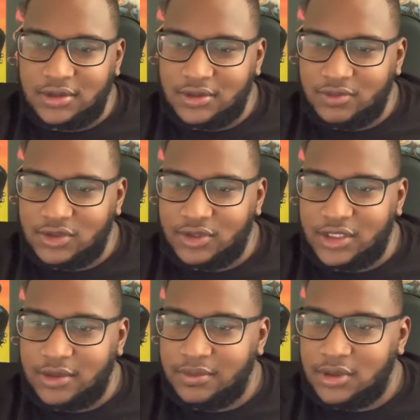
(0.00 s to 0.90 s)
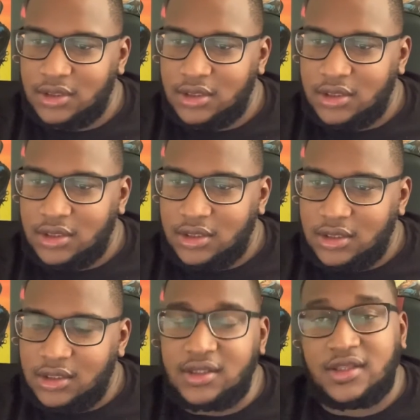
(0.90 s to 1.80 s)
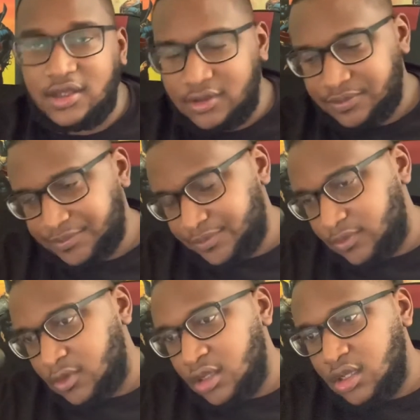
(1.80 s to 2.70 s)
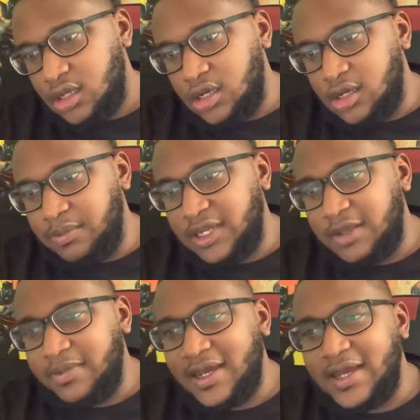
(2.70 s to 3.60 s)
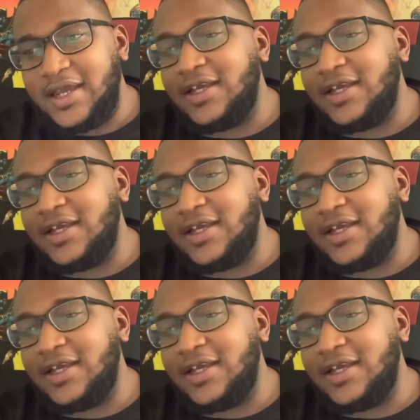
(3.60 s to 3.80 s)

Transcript: what's her name? Lydia. Played by